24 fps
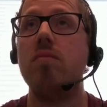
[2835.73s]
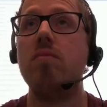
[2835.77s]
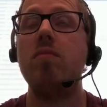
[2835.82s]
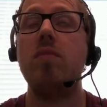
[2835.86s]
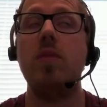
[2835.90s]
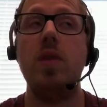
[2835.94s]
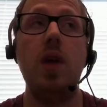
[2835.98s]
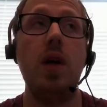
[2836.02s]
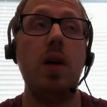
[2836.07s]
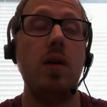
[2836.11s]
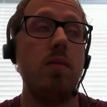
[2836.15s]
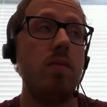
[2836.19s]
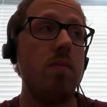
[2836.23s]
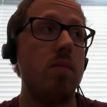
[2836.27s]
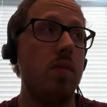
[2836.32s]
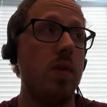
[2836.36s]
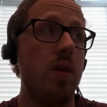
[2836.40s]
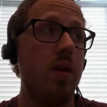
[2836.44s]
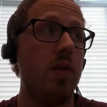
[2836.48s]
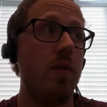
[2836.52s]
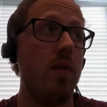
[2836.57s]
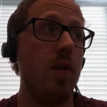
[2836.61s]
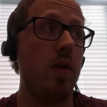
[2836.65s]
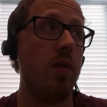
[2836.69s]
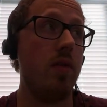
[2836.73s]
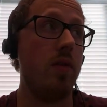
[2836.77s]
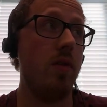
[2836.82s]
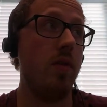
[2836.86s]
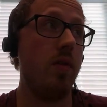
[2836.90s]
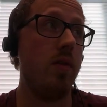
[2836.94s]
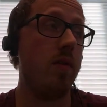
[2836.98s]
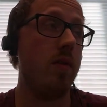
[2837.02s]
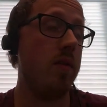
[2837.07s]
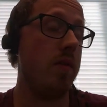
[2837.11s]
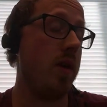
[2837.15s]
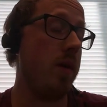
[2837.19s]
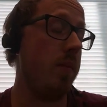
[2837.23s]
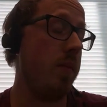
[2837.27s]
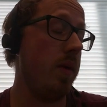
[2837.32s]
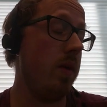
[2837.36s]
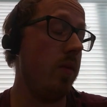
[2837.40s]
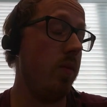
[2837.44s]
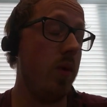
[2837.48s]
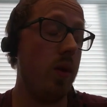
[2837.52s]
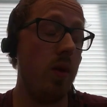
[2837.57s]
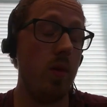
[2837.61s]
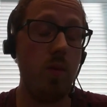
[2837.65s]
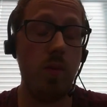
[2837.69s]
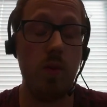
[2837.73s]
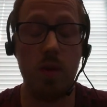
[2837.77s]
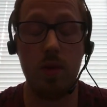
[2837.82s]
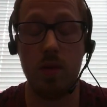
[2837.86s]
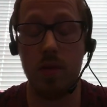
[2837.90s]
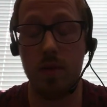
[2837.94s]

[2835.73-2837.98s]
Yeah, that sounds good. I mean, okay.